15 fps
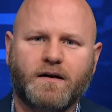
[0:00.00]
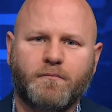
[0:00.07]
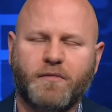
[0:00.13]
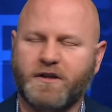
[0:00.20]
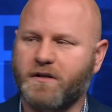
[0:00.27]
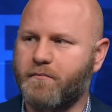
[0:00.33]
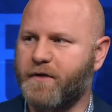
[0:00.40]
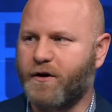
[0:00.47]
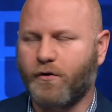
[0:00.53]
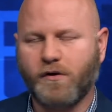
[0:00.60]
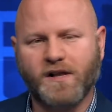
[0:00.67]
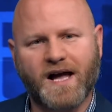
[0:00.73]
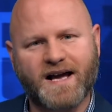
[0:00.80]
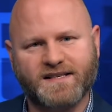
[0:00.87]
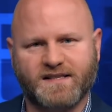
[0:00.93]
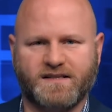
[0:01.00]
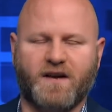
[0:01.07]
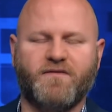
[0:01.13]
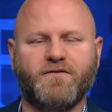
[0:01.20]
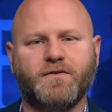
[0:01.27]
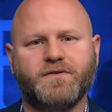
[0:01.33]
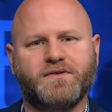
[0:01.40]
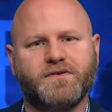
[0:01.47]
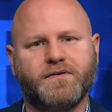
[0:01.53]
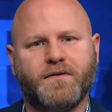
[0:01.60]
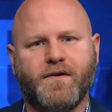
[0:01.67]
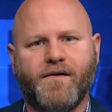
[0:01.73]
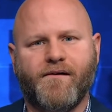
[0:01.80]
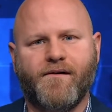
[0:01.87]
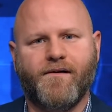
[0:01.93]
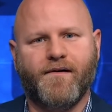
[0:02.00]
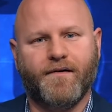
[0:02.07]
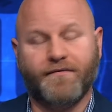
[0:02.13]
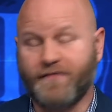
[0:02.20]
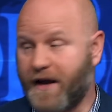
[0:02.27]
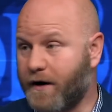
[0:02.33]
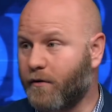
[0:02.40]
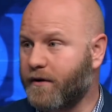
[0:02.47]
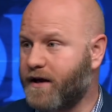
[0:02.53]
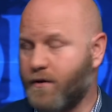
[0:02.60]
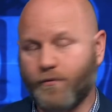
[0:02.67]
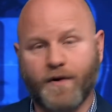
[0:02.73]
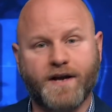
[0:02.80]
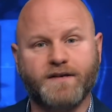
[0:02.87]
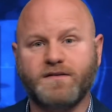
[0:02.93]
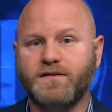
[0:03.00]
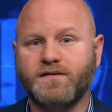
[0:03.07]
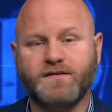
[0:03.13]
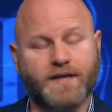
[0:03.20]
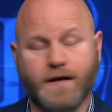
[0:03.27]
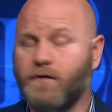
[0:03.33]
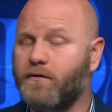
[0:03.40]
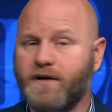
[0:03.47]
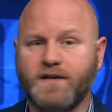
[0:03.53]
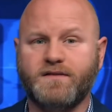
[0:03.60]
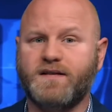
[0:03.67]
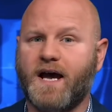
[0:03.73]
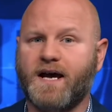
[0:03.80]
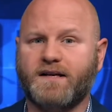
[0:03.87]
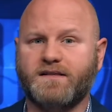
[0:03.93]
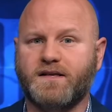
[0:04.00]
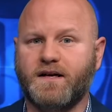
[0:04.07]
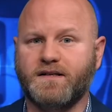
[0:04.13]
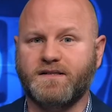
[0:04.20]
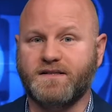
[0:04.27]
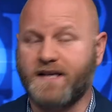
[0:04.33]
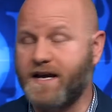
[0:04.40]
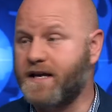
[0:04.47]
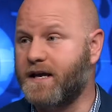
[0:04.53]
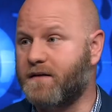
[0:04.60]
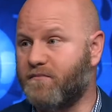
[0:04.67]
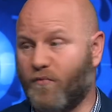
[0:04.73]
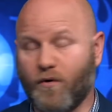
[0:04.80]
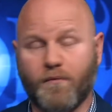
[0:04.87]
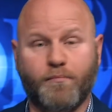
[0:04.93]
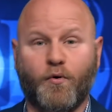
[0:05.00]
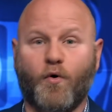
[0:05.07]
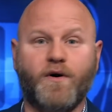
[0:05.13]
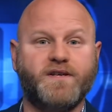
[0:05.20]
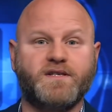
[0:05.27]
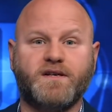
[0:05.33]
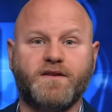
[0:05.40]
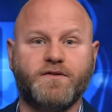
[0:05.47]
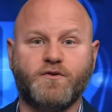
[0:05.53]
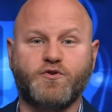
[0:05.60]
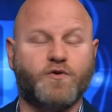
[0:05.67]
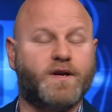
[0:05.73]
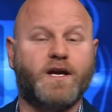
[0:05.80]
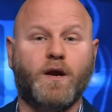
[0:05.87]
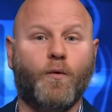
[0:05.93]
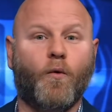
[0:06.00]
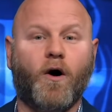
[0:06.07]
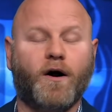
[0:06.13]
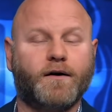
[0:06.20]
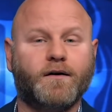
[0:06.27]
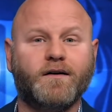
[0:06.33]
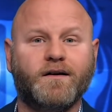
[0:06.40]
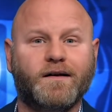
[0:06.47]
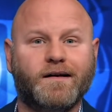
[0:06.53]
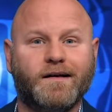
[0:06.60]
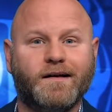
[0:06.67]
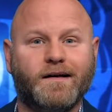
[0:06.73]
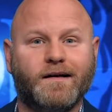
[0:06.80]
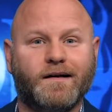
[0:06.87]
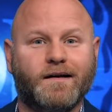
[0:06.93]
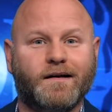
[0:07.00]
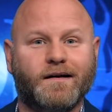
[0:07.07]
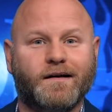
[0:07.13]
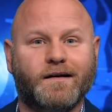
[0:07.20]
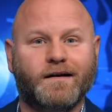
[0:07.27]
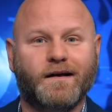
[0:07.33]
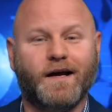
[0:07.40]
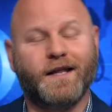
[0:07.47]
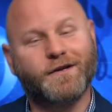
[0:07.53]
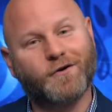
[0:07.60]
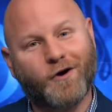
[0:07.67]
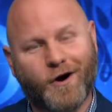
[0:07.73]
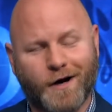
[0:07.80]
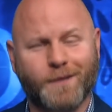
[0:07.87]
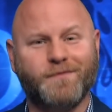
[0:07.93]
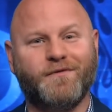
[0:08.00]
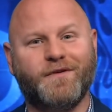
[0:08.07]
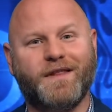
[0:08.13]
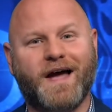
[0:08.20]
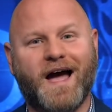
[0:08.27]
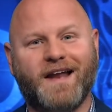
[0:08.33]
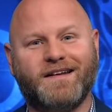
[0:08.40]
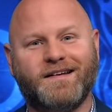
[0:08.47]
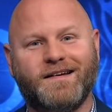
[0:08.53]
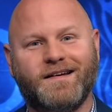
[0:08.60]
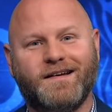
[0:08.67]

But the middle class suffers. They don't get raises, they don't get tax cuts, they get more poison in their drinking water, and they're harmed for that.